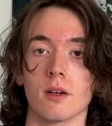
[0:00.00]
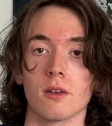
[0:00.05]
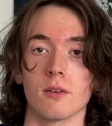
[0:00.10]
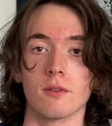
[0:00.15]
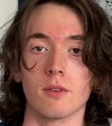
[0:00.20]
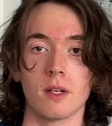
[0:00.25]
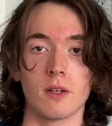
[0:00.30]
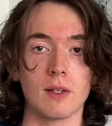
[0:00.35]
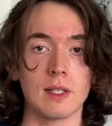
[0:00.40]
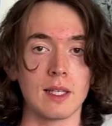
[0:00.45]
are
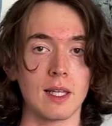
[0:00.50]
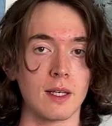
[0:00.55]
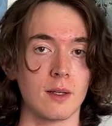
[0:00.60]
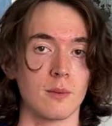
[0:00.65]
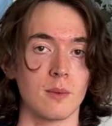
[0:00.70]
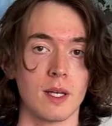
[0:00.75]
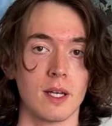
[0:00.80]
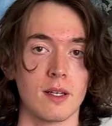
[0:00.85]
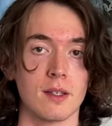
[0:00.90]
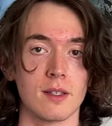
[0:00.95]
very
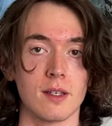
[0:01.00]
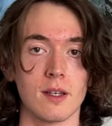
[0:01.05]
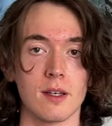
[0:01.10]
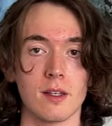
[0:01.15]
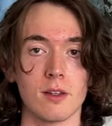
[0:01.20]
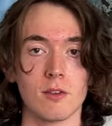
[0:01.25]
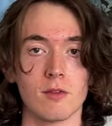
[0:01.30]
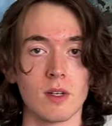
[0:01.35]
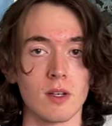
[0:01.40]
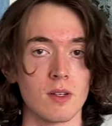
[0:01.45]
lightweight
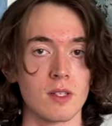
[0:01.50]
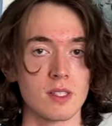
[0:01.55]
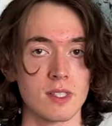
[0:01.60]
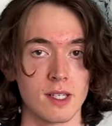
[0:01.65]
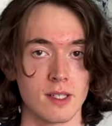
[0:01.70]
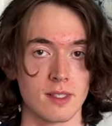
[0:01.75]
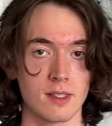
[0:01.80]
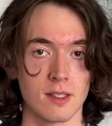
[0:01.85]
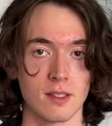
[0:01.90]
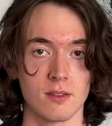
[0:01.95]
and they're very
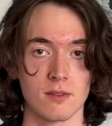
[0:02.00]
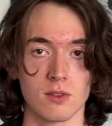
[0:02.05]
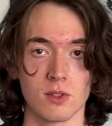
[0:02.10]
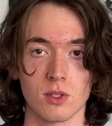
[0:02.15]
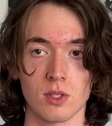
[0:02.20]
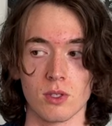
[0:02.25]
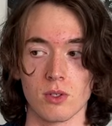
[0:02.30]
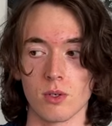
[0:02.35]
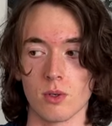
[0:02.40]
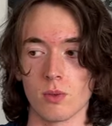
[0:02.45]
sensitive. So
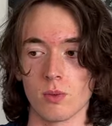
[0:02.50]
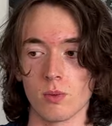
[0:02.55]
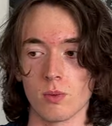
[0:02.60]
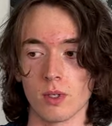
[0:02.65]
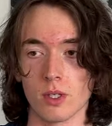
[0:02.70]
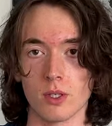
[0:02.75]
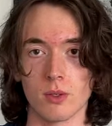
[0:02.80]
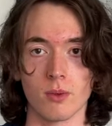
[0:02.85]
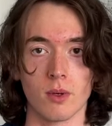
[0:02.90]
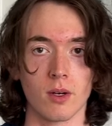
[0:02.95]
you know
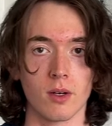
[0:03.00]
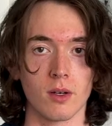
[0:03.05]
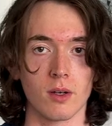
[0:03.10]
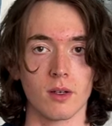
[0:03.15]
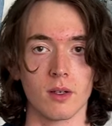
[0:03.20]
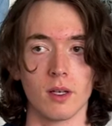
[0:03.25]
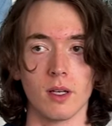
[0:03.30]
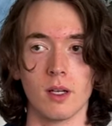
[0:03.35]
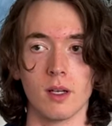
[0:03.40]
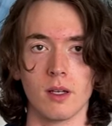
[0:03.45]
what you
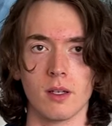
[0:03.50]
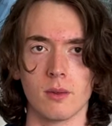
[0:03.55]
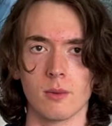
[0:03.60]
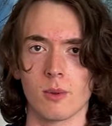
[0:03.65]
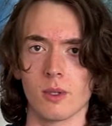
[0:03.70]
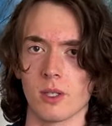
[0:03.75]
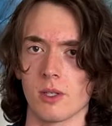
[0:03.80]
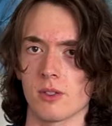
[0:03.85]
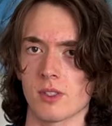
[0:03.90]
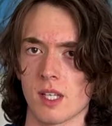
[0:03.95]
are,
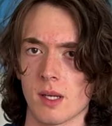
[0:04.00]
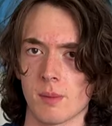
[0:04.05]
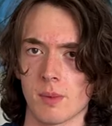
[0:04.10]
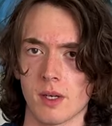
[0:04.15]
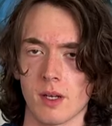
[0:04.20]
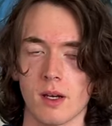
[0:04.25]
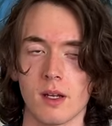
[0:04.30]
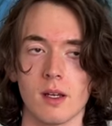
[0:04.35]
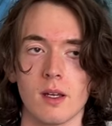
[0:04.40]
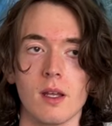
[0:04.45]
what you're stepping
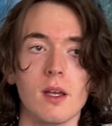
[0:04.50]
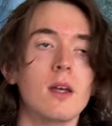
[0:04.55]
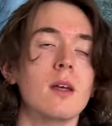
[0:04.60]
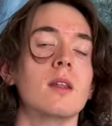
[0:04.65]
on.